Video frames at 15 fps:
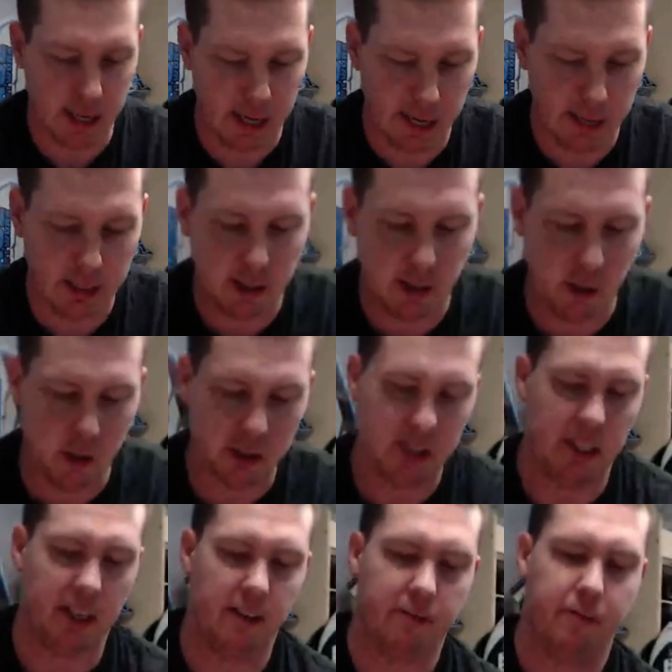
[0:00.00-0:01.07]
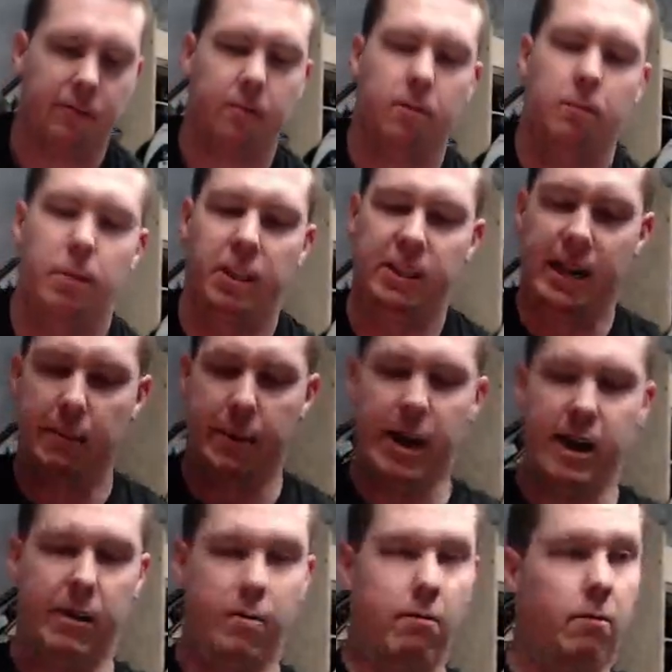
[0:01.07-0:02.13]
it's a little stiff but it's not bad.
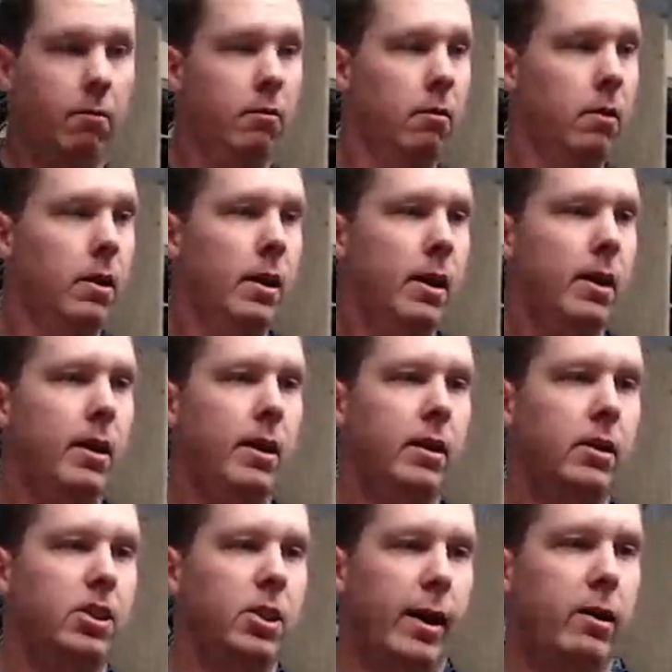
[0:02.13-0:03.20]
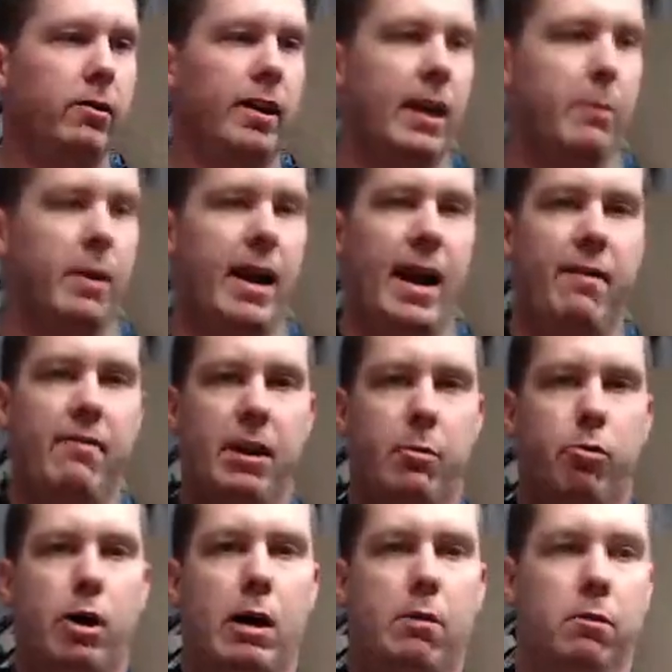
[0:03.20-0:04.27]
And so I don't think I'm going to have any
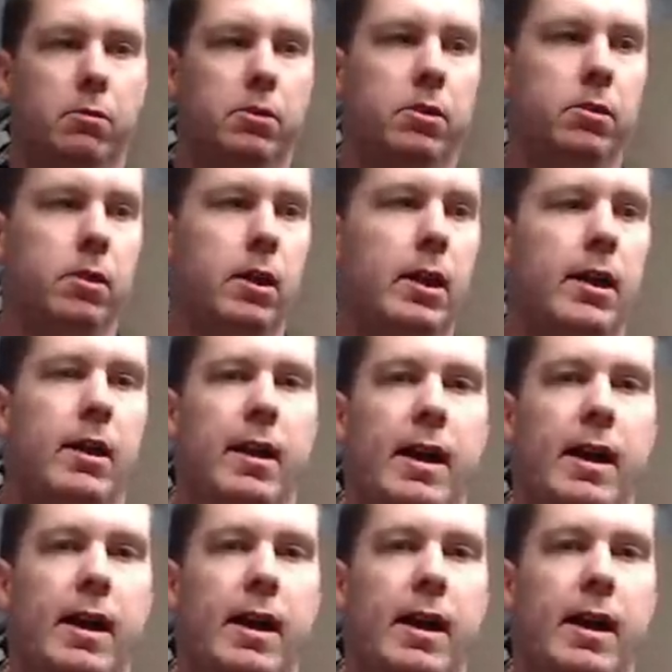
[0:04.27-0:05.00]
problems. Now,